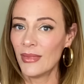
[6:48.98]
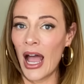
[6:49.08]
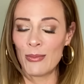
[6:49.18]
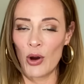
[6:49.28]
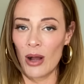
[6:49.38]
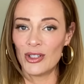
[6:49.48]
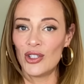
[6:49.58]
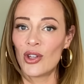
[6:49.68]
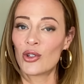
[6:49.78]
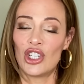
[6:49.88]
I promise
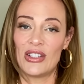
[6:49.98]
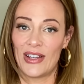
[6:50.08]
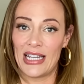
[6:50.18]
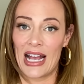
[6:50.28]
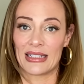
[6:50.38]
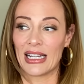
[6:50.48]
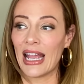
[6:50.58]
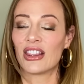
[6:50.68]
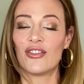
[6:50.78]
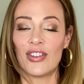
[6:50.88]
you though, she's fantastic.
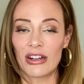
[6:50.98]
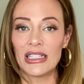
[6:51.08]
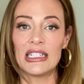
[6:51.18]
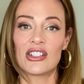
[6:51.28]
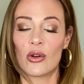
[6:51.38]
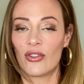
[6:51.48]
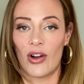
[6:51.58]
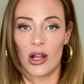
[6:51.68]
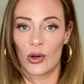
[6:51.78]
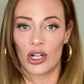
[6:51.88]
At the very least, go and
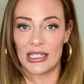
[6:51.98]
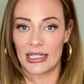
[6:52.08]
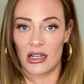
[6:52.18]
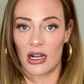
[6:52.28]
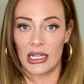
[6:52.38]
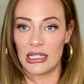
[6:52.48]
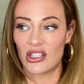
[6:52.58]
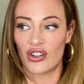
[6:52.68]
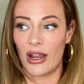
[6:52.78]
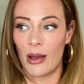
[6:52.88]
follow her on TikTok and
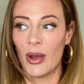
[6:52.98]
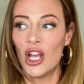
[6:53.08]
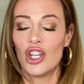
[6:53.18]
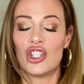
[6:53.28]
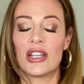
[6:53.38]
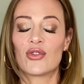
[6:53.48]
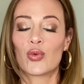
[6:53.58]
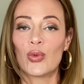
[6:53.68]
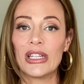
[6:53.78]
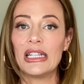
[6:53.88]
Instagram. She gives
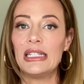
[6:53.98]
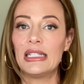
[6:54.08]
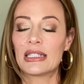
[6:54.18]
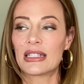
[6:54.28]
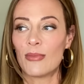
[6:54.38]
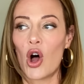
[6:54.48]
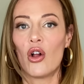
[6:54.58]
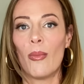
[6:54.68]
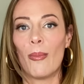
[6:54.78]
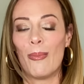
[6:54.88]
really
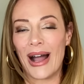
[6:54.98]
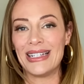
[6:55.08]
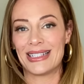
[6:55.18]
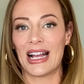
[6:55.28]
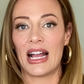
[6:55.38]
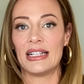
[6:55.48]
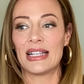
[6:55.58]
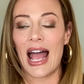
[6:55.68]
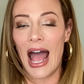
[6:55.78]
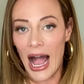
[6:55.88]
small, bite size,
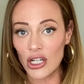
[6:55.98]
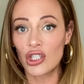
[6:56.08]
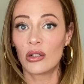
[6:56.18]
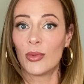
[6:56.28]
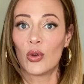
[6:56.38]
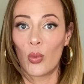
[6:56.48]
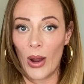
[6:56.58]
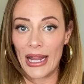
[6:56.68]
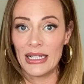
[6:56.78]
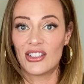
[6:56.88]
actionable
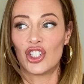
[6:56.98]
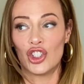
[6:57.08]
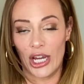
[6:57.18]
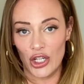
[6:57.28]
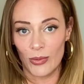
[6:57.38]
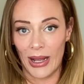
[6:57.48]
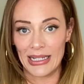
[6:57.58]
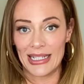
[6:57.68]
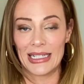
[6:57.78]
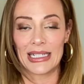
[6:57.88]
ways to change your
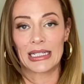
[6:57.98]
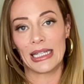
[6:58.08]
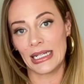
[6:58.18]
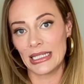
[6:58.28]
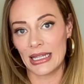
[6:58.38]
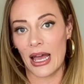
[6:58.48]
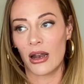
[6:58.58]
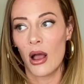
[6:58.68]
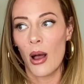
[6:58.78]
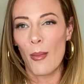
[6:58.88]
mindset, to click into
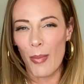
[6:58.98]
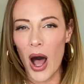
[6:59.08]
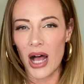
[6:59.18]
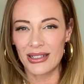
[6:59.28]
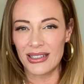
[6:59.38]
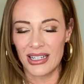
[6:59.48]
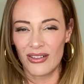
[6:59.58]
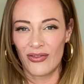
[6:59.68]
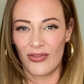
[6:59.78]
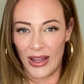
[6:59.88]
that
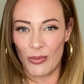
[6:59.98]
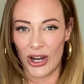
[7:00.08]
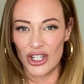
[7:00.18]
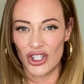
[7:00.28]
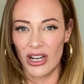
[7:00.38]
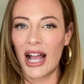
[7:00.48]
positive vibration.